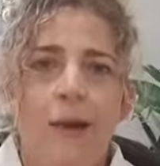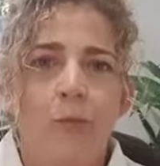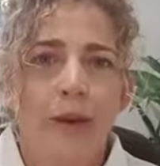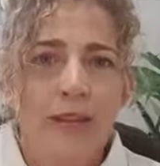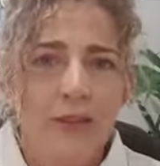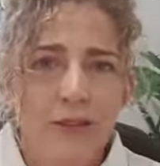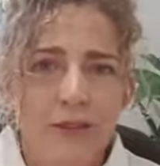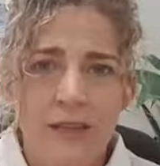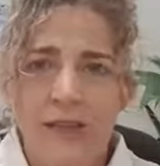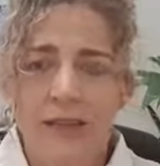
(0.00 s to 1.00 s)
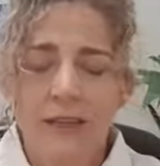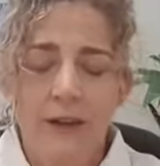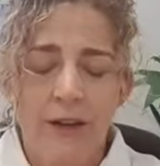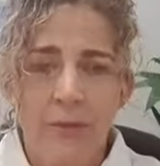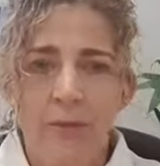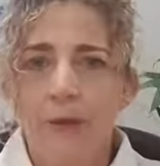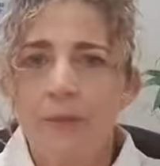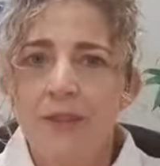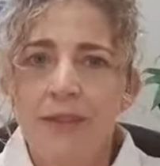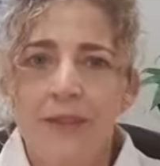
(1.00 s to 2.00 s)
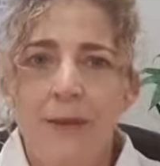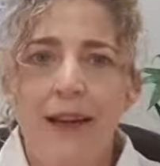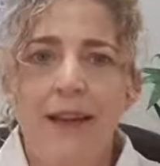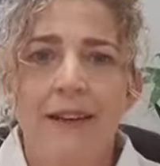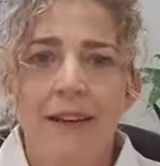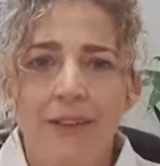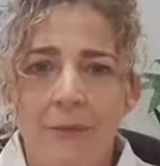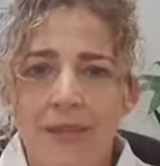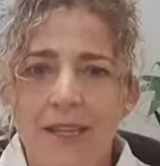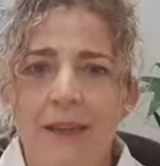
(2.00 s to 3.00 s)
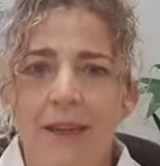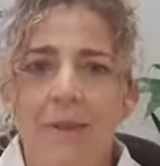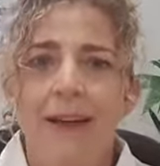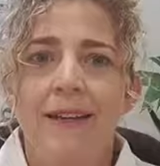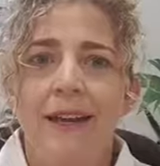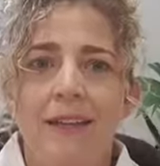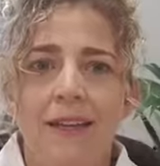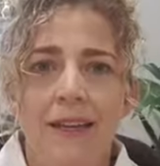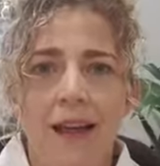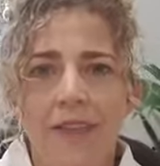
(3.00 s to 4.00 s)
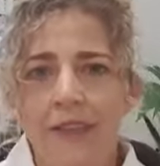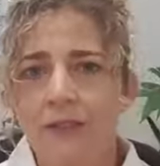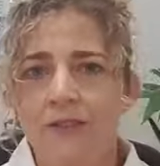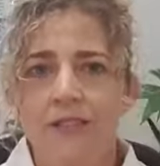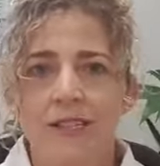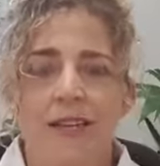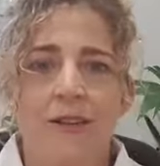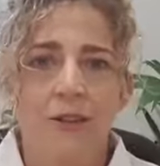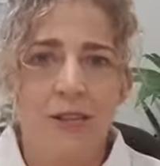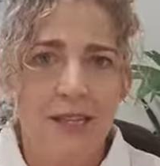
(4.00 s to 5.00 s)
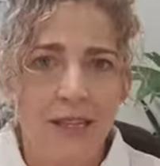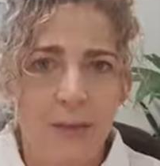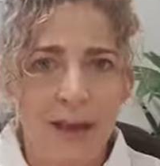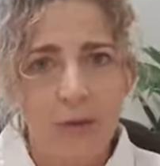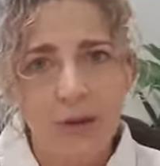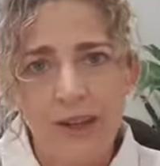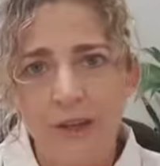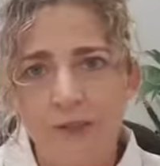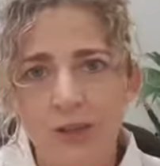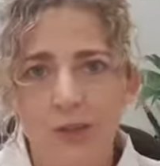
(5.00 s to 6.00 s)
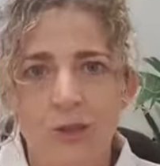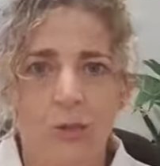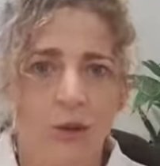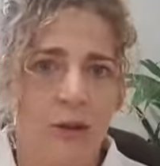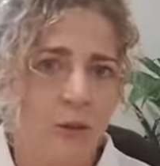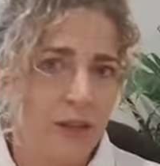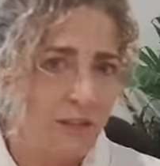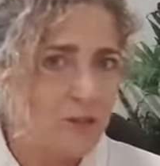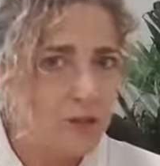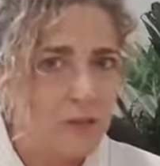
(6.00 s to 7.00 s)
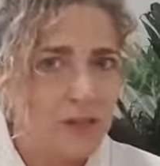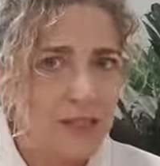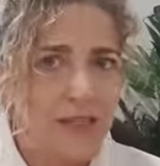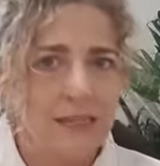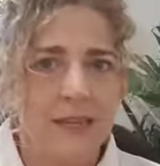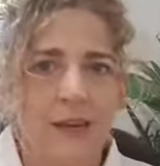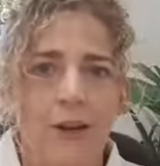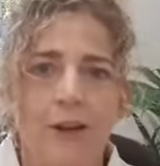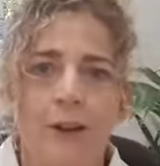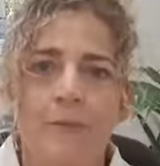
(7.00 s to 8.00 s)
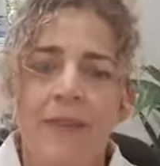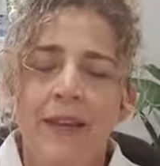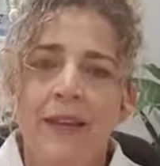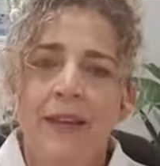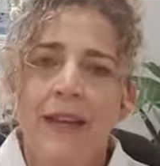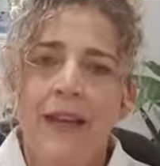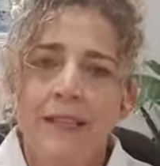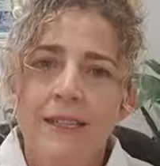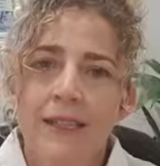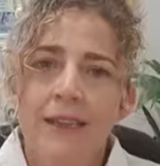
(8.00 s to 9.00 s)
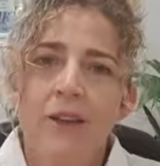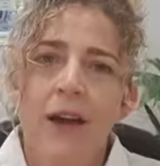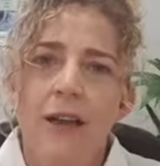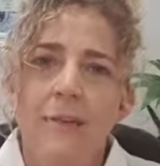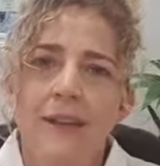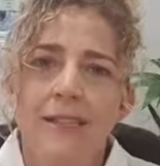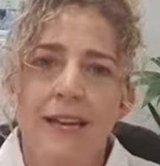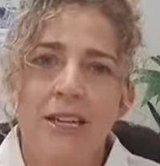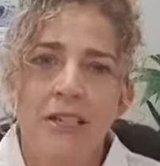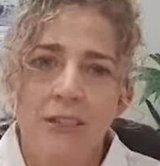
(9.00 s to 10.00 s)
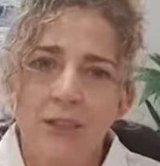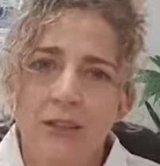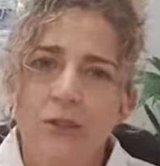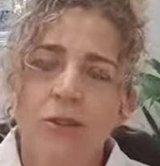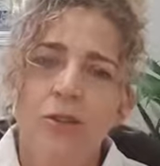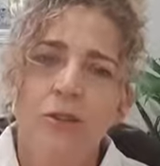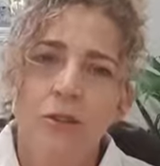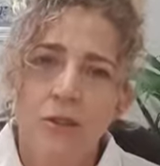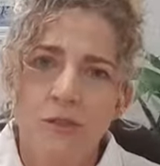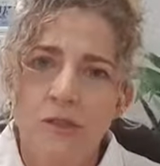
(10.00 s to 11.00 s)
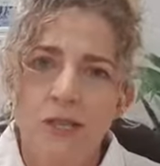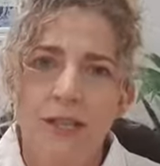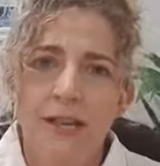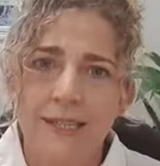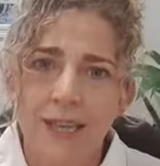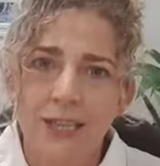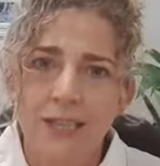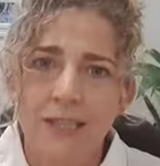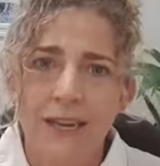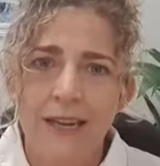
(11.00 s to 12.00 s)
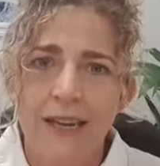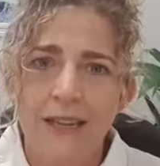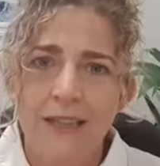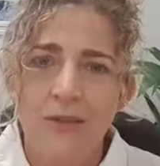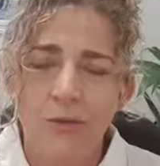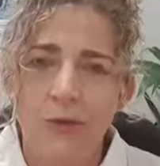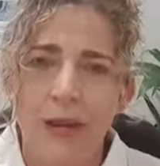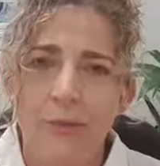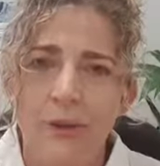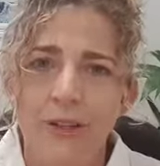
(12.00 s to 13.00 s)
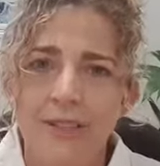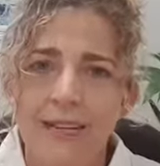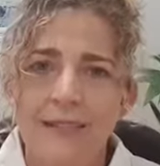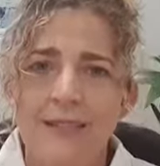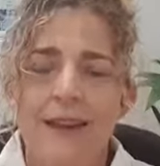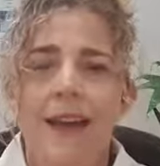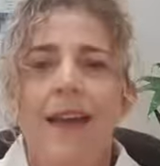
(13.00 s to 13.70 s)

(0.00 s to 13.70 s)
where you suddenly going, I'm thinking about nothing, and then all of a sudden you're thinking about what you have to do tomorrow, what you have to do when the kids get home. And instead of guided meditation, you can use visualization techniques through that process.